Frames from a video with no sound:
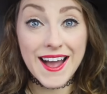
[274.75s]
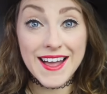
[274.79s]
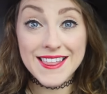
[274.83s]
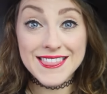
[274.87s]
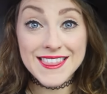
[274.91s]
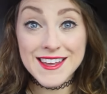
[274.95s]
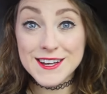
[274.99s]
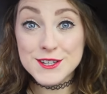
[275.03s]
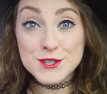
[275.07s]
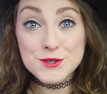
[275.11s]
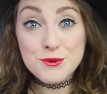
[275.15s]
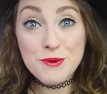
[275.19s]

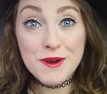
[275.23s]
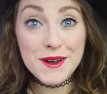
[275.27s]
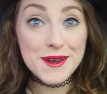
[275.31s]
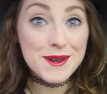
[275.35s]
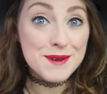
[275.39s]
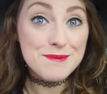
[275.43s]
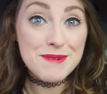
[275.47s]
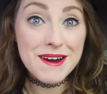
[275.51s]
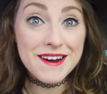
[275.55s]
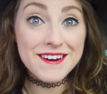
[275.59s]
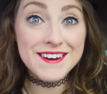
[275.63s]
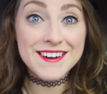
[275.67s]
and that's why
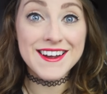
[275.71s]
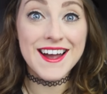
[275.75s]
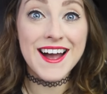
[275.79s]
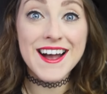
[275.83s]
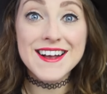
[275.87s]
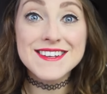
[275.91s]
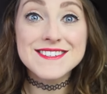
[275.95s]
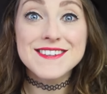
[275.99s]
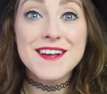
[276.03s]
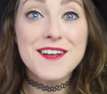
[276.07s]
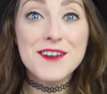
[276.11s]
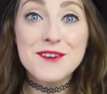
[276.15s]
America
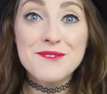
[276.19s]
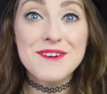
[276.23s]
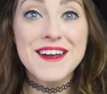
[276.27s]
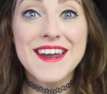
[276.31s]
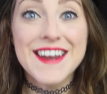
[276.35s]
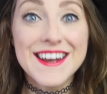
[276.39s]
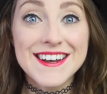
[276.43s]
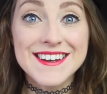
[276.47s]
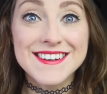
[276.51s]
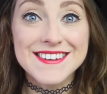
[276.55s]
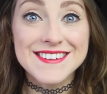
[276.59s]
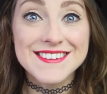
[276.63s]
has
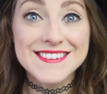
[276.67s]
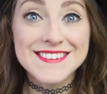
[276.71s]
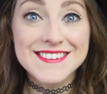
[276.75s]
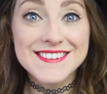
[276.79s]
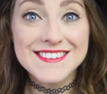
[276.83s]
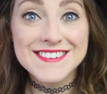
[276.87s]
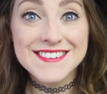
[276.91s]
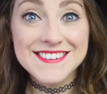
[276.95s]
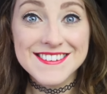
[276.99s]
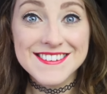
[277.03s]
Halloween.